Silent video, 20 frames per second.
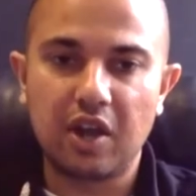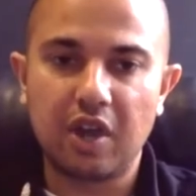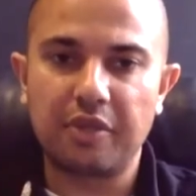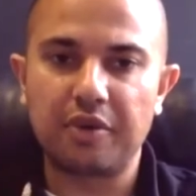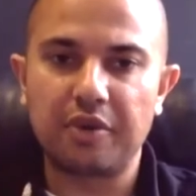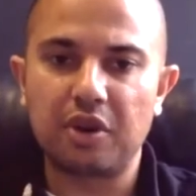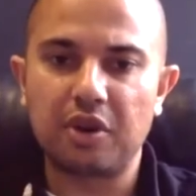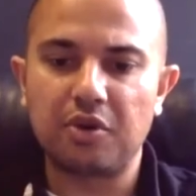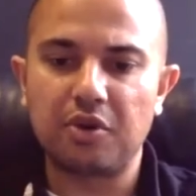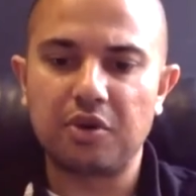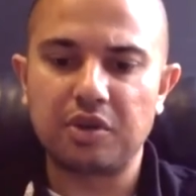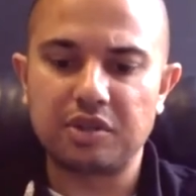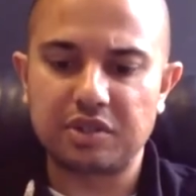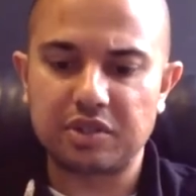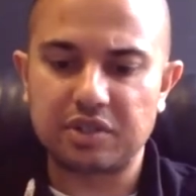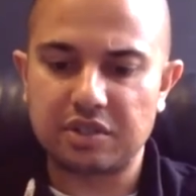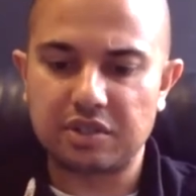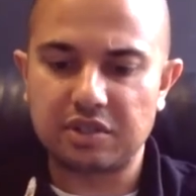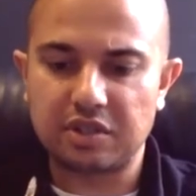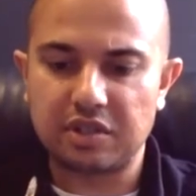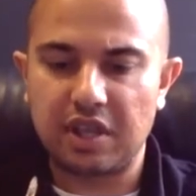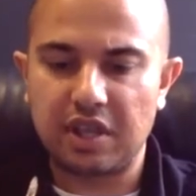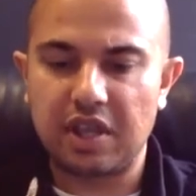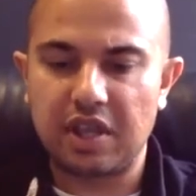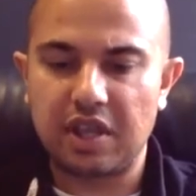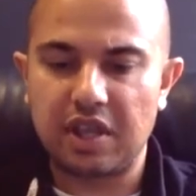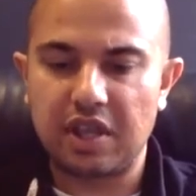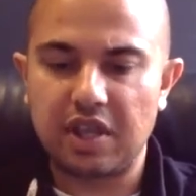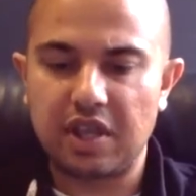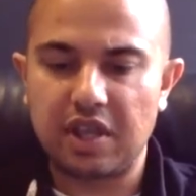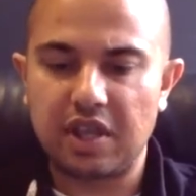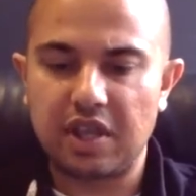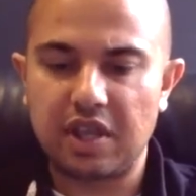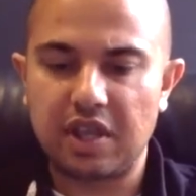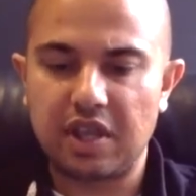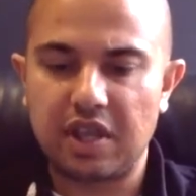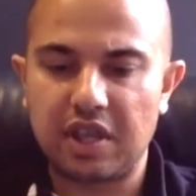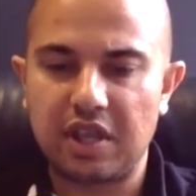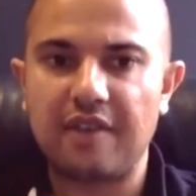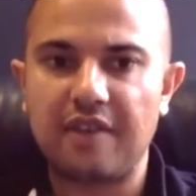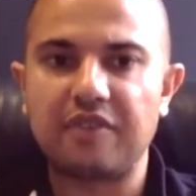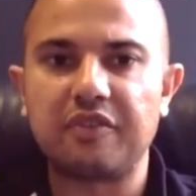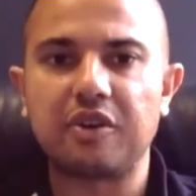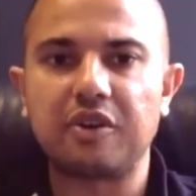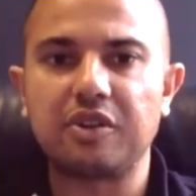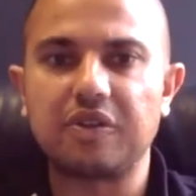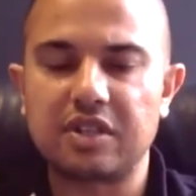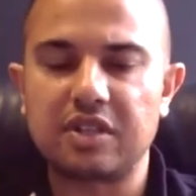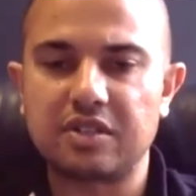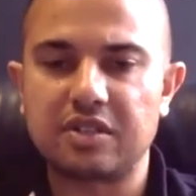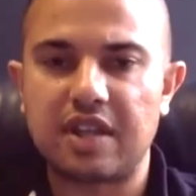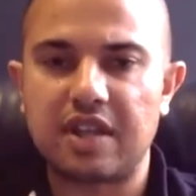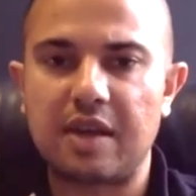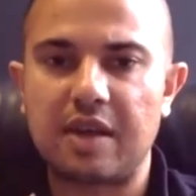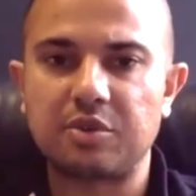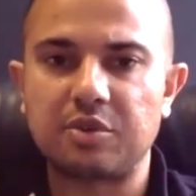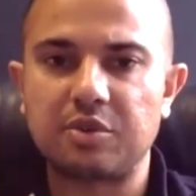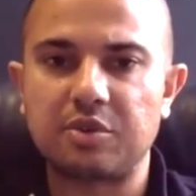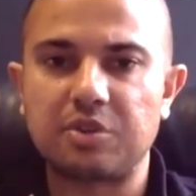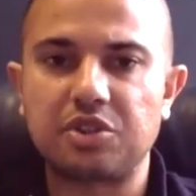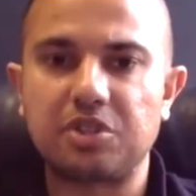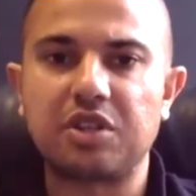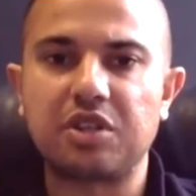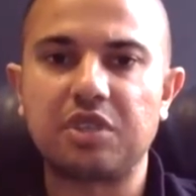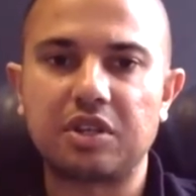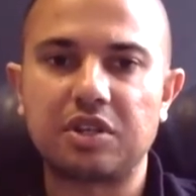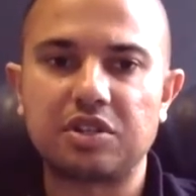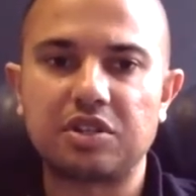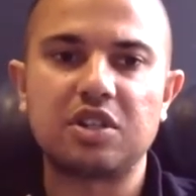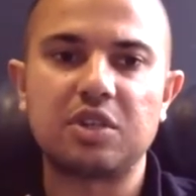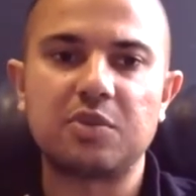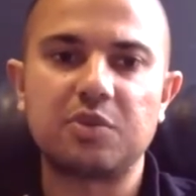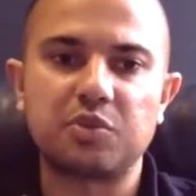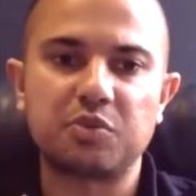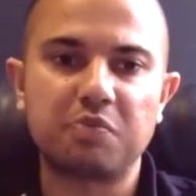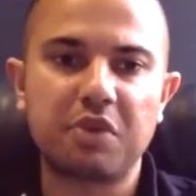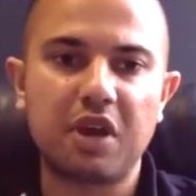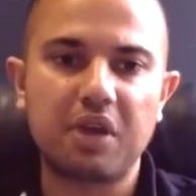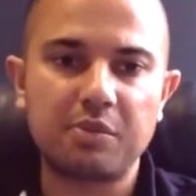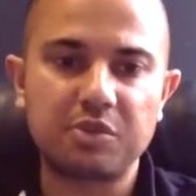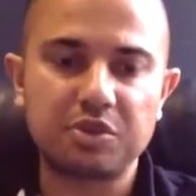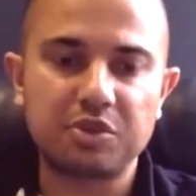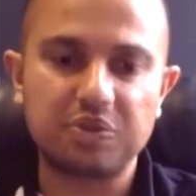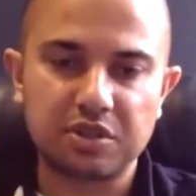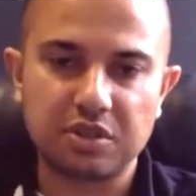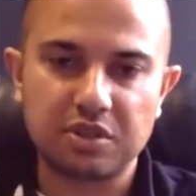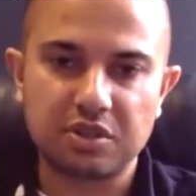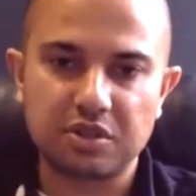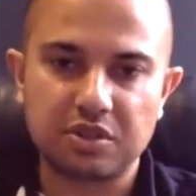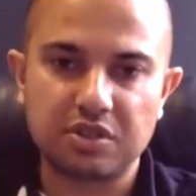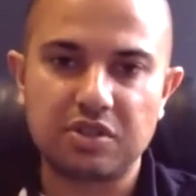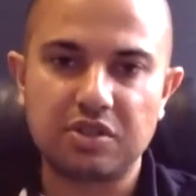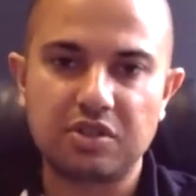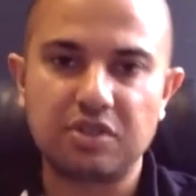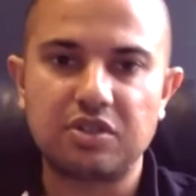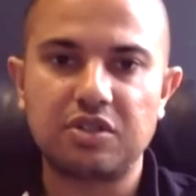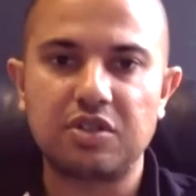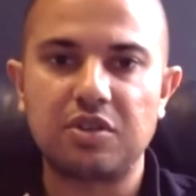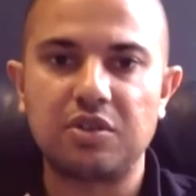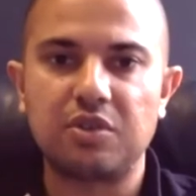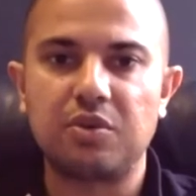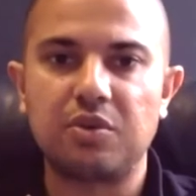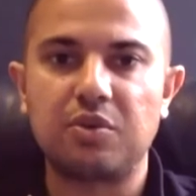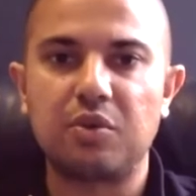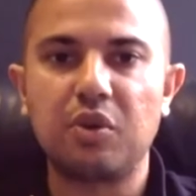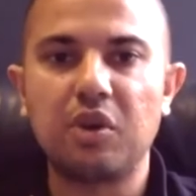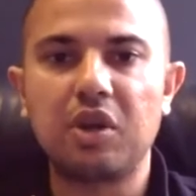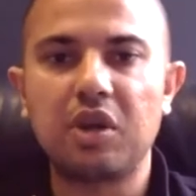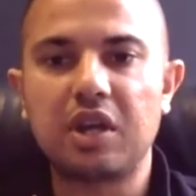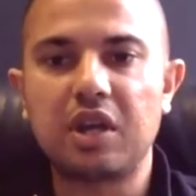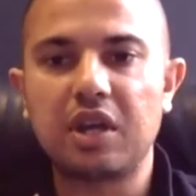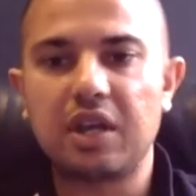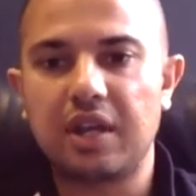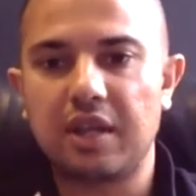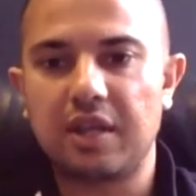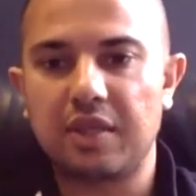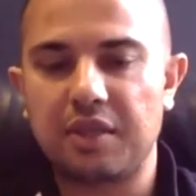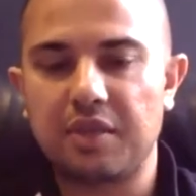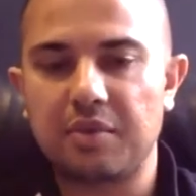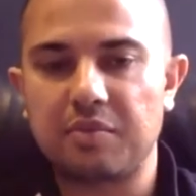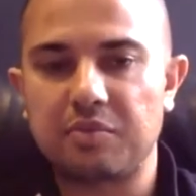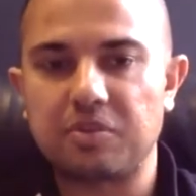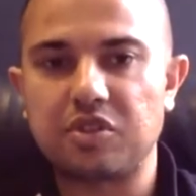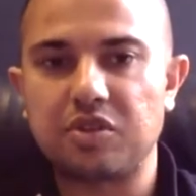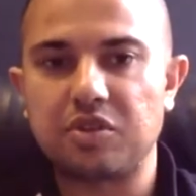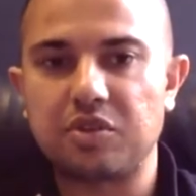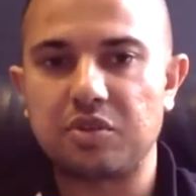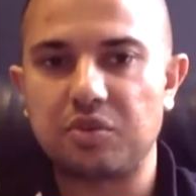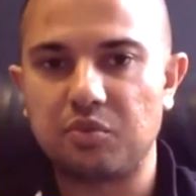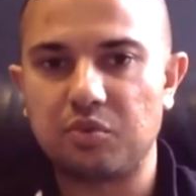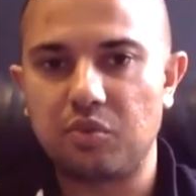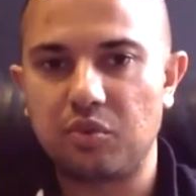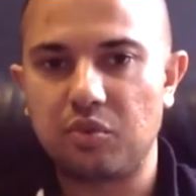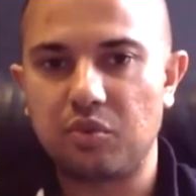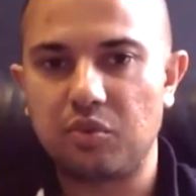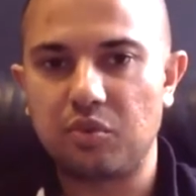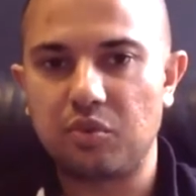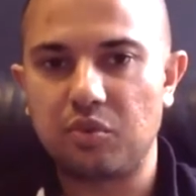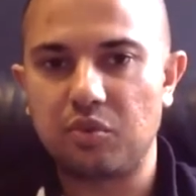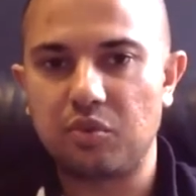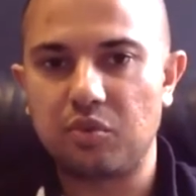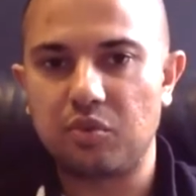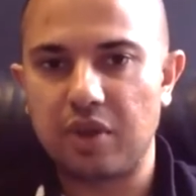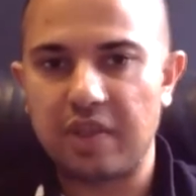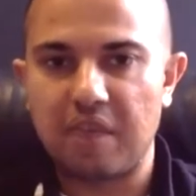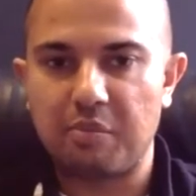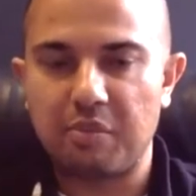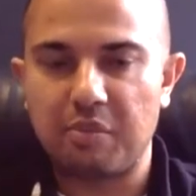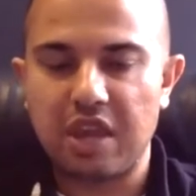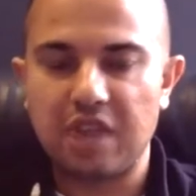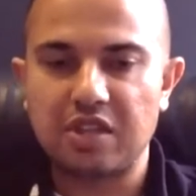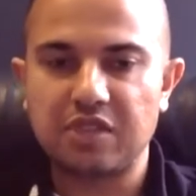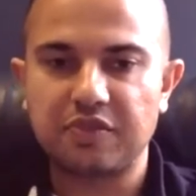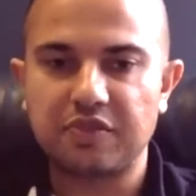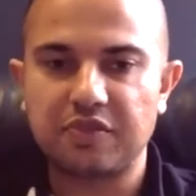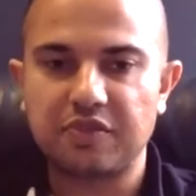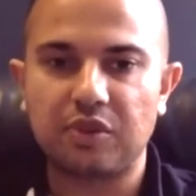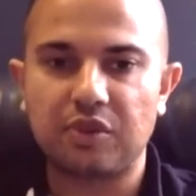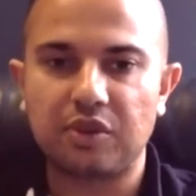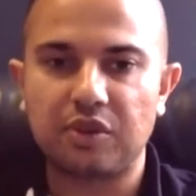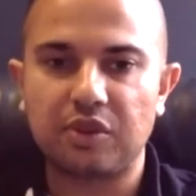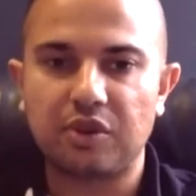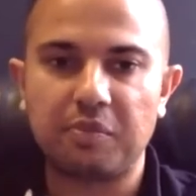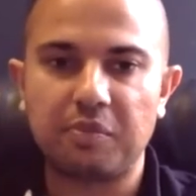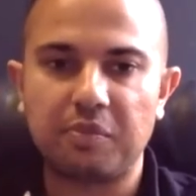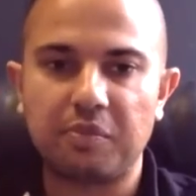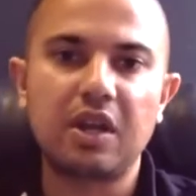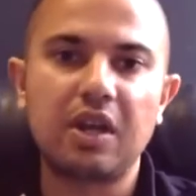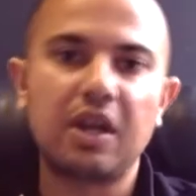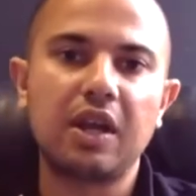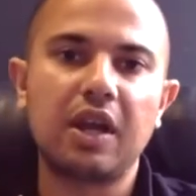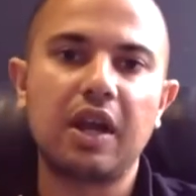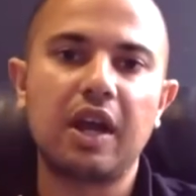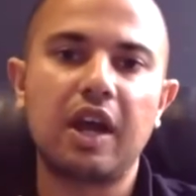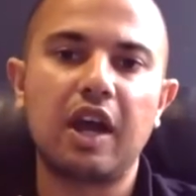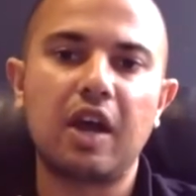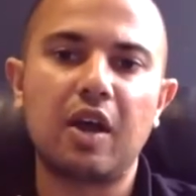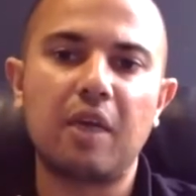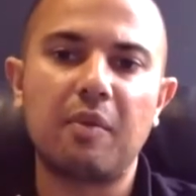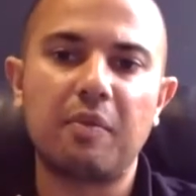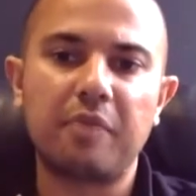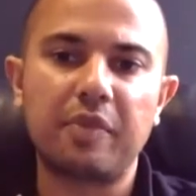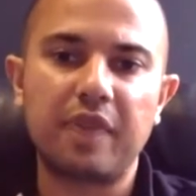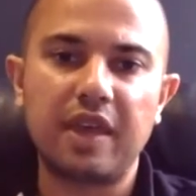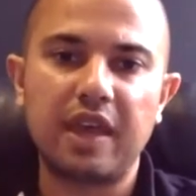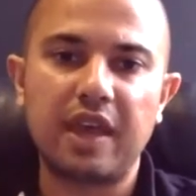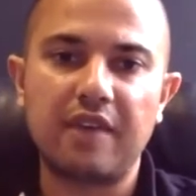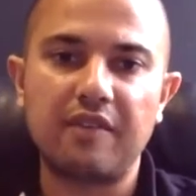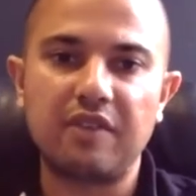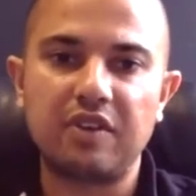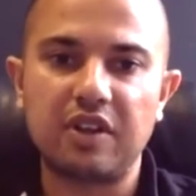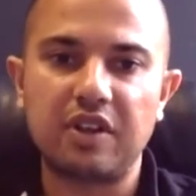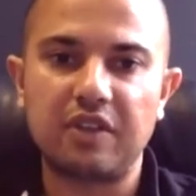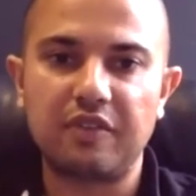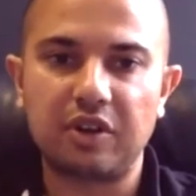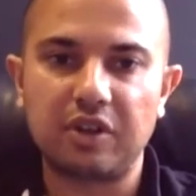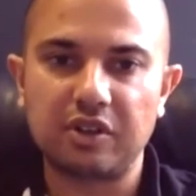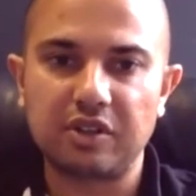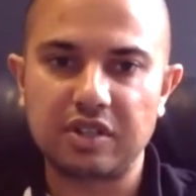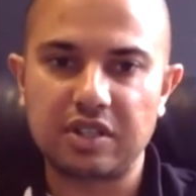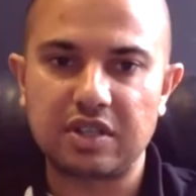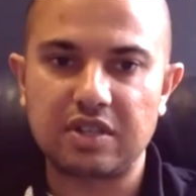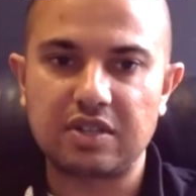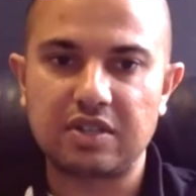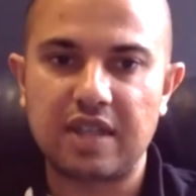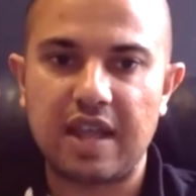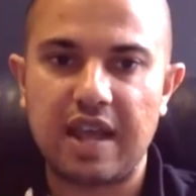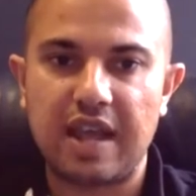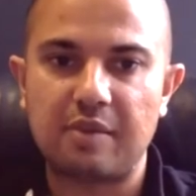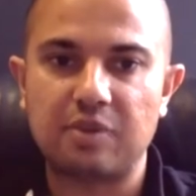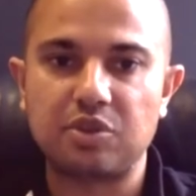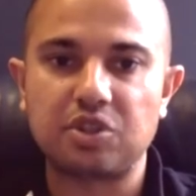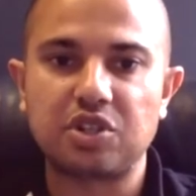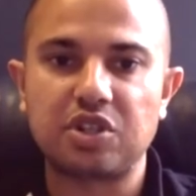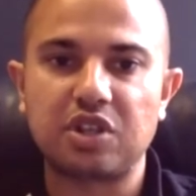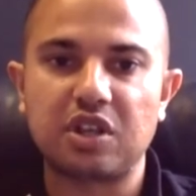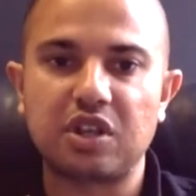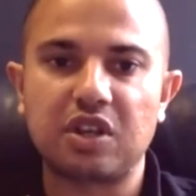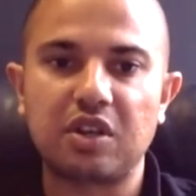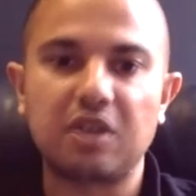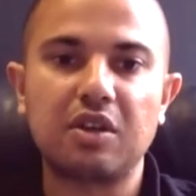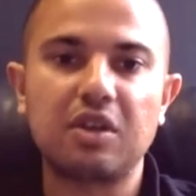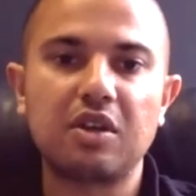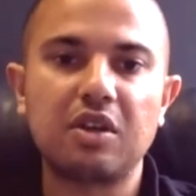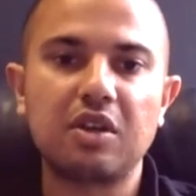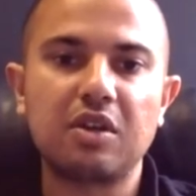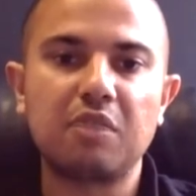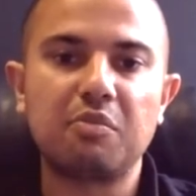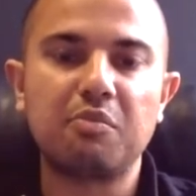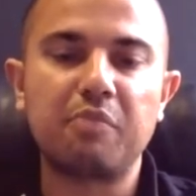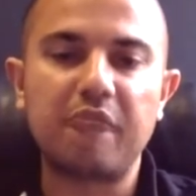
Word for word: on their own is they have difficulty establishing relationships with publishers to get them to run these campaigns for them. Um, they have difficulty establishing